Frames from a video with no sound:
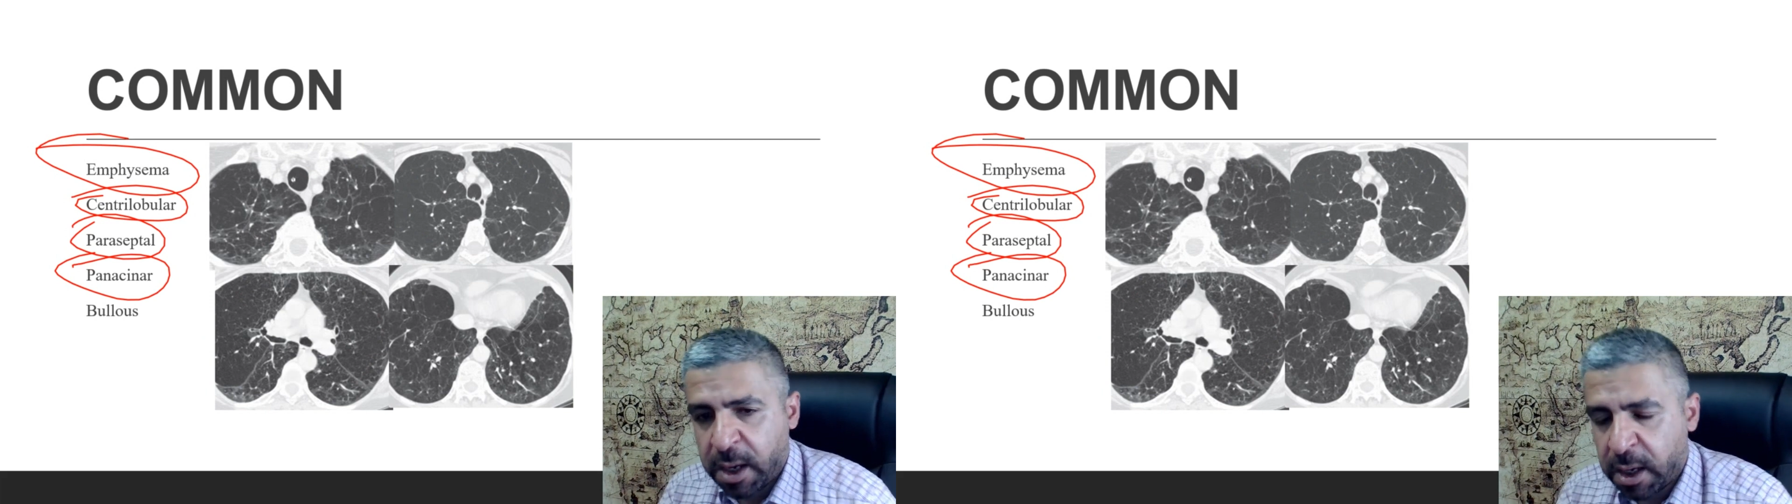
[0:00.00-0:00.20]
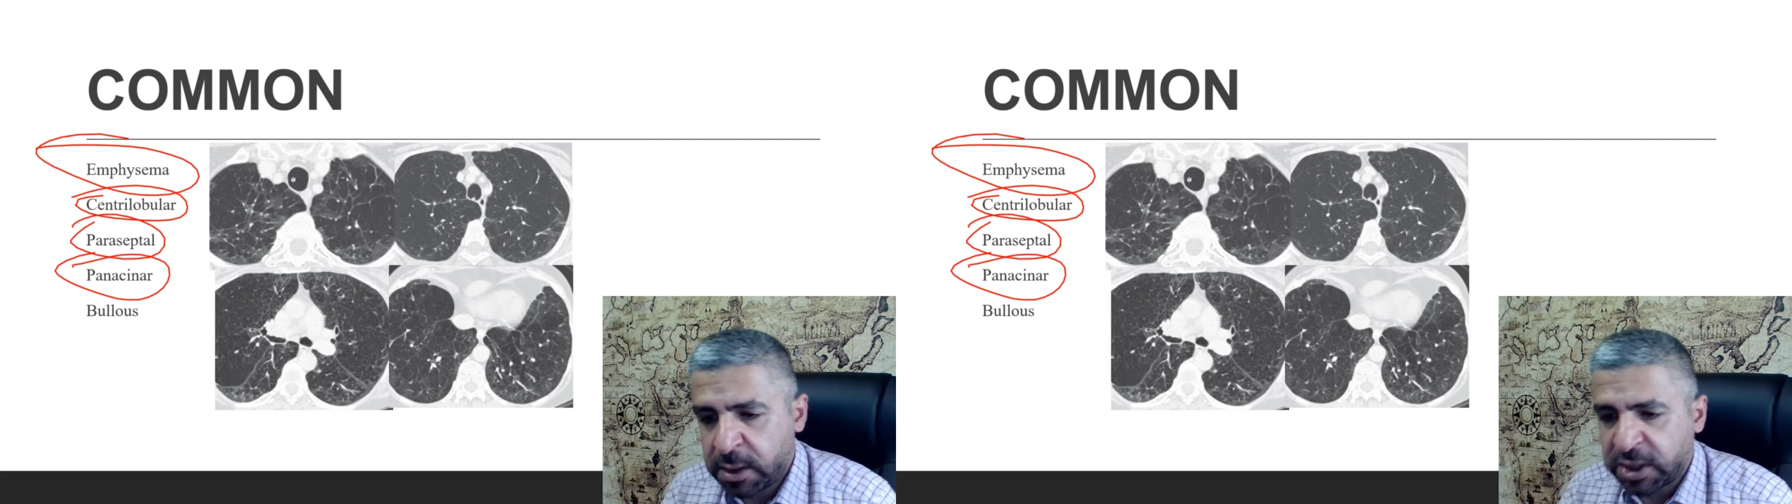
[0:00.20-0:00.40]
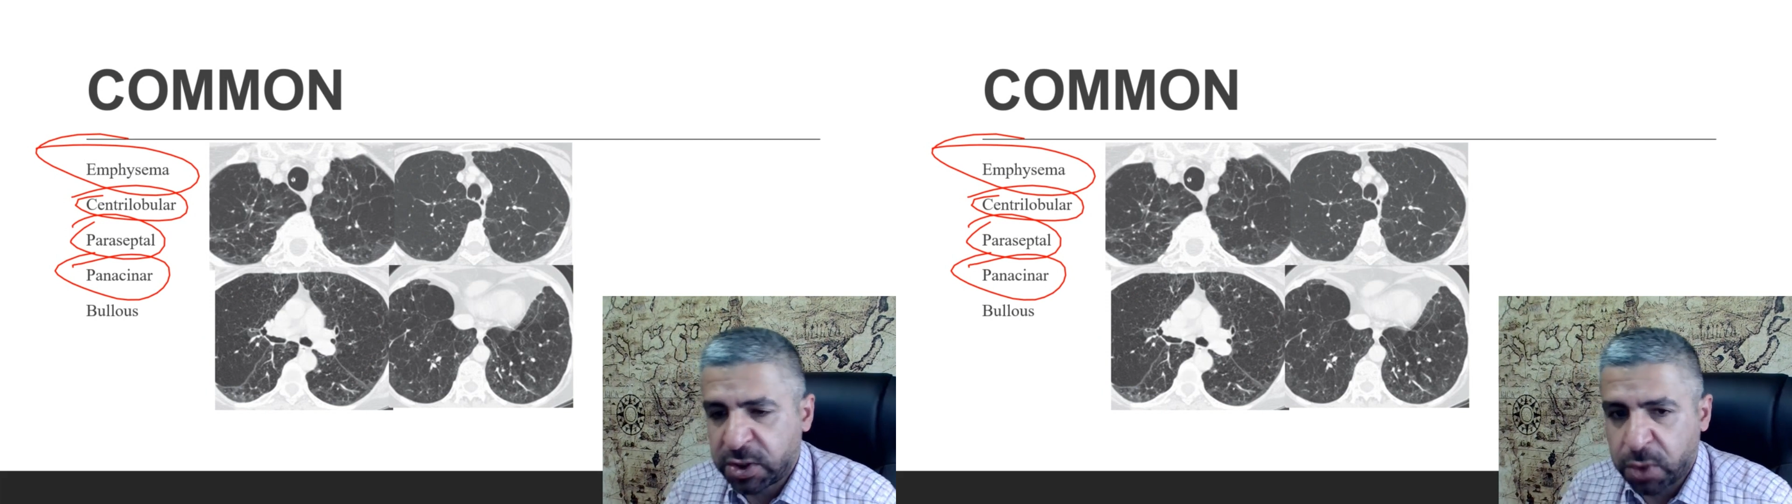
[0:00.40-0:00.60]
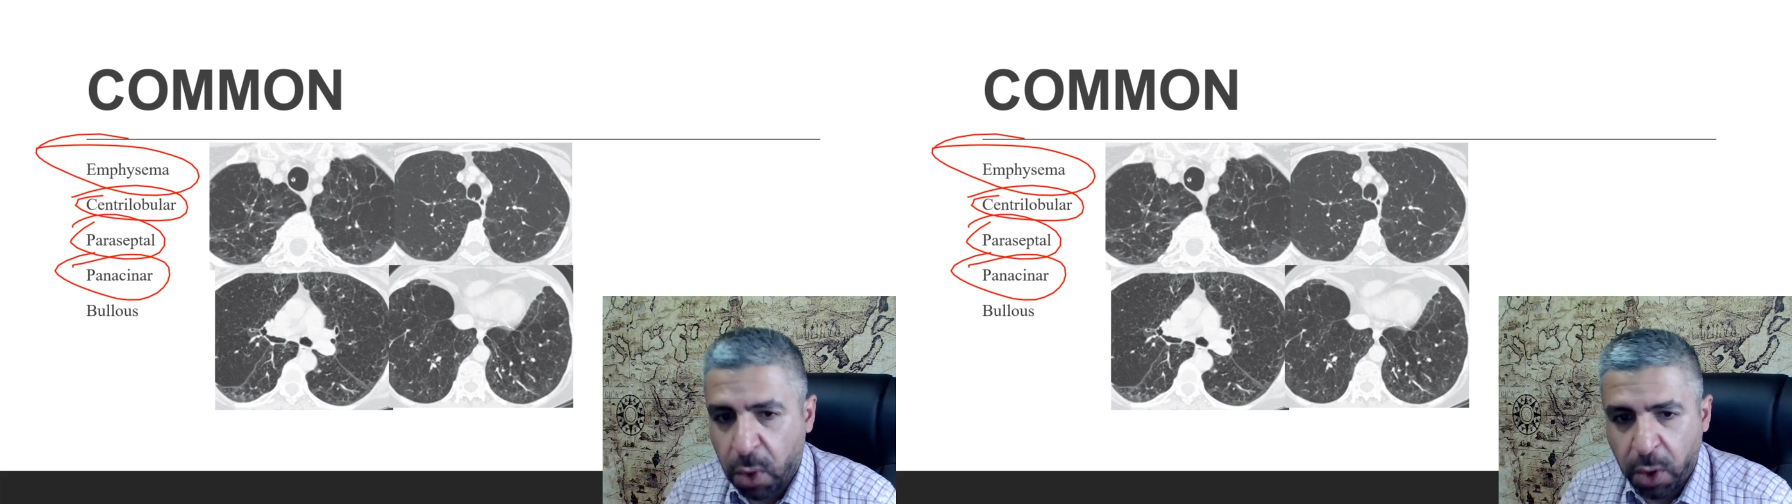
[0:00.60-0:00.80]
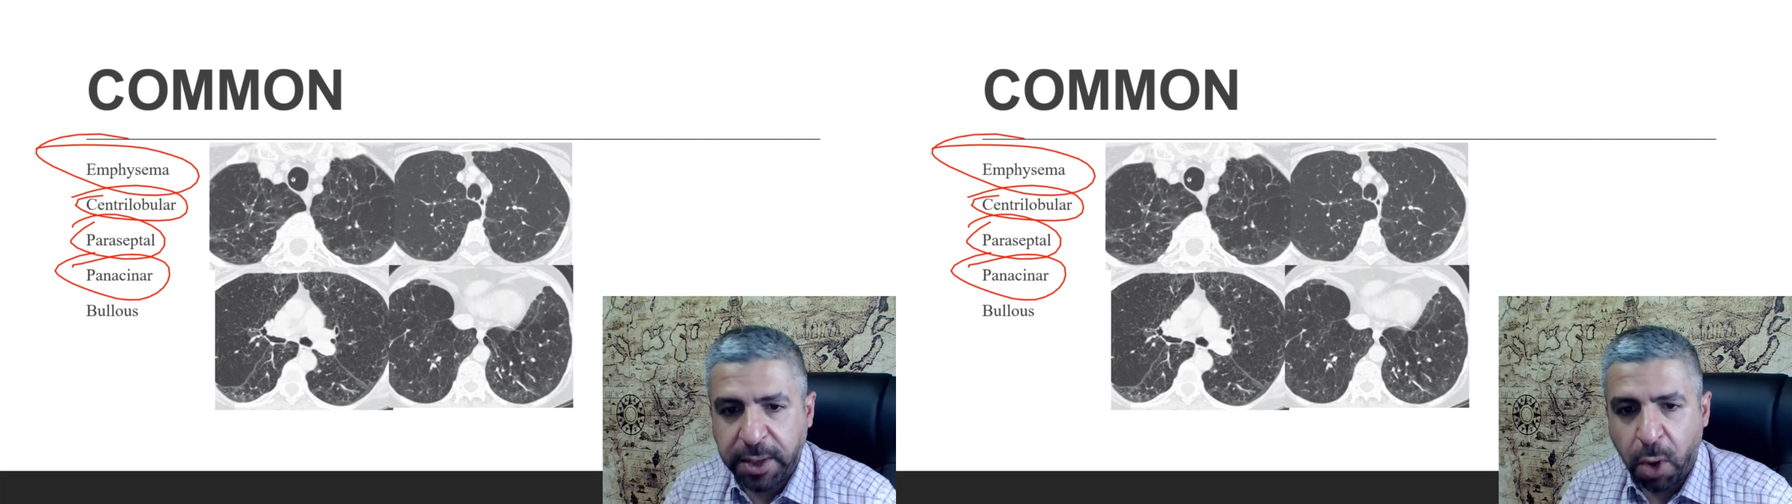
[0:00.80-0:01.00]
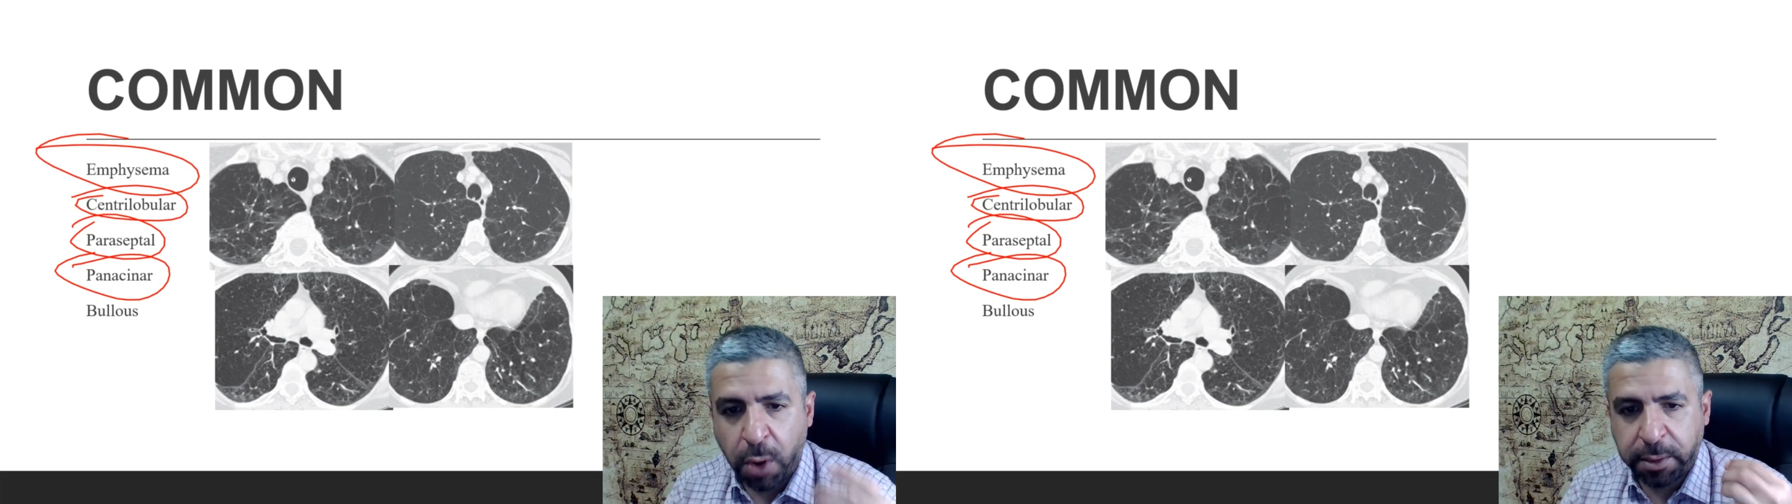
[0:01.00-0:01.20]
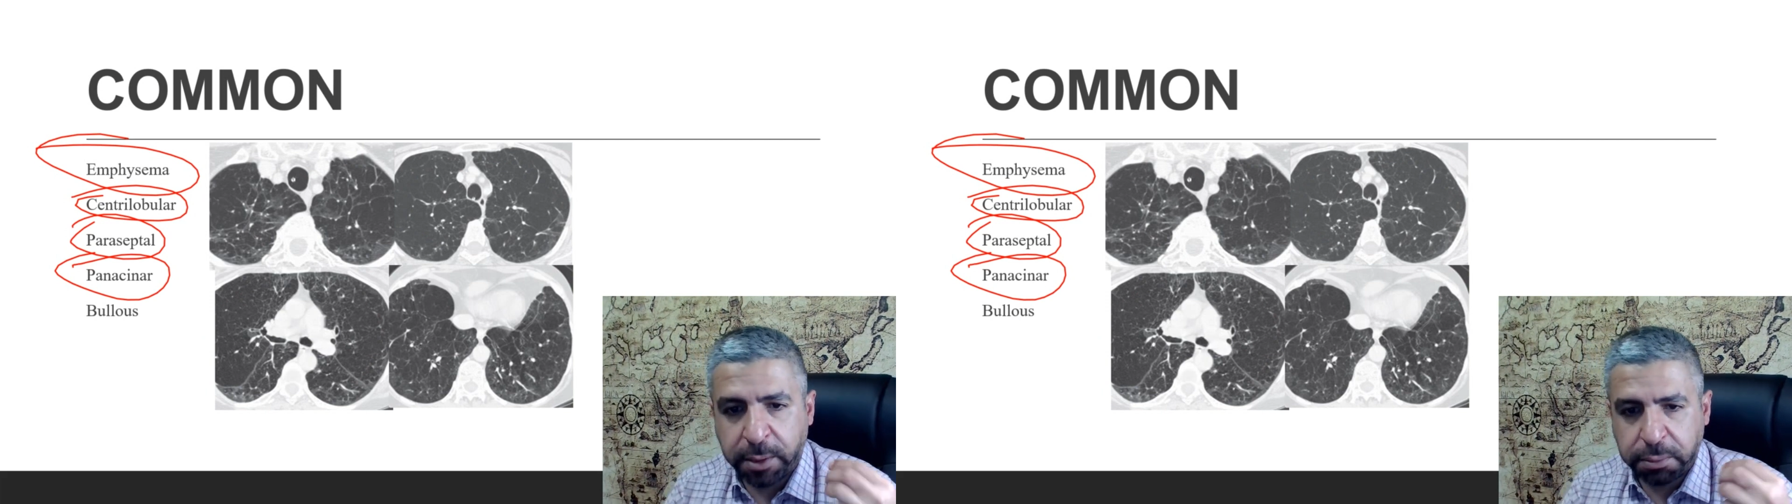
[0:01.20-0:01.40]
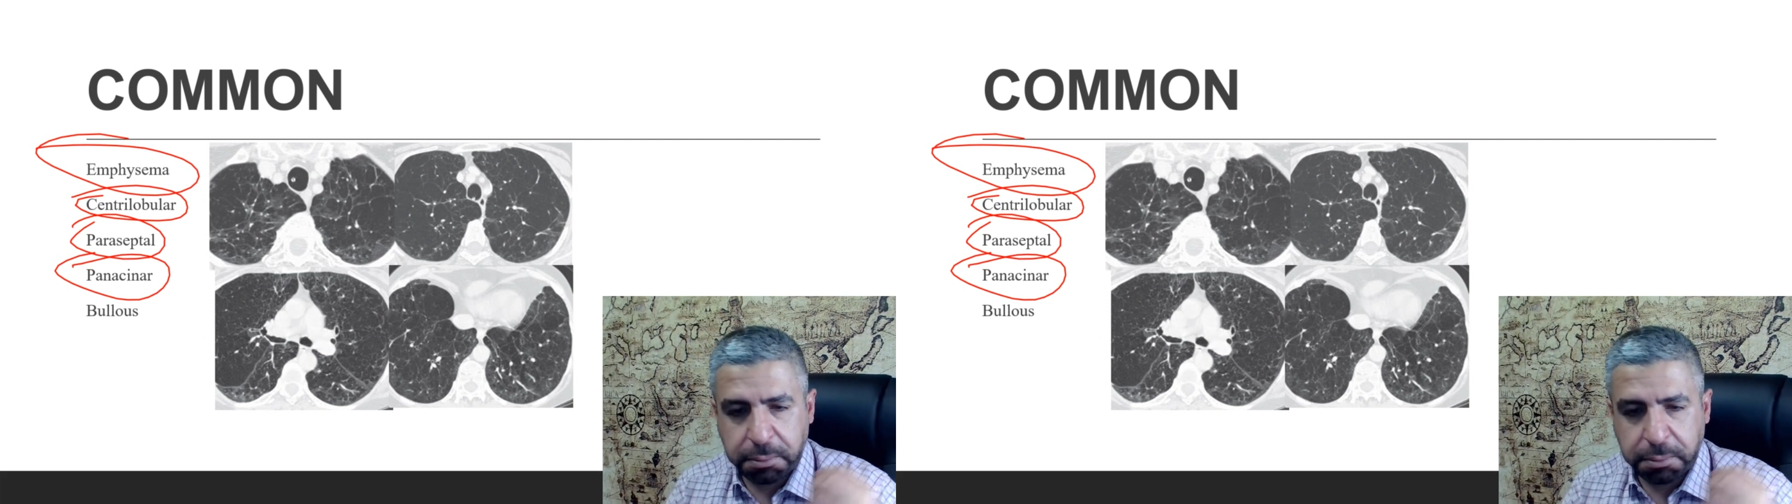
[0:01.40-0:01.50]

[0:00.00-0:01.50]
destroyed or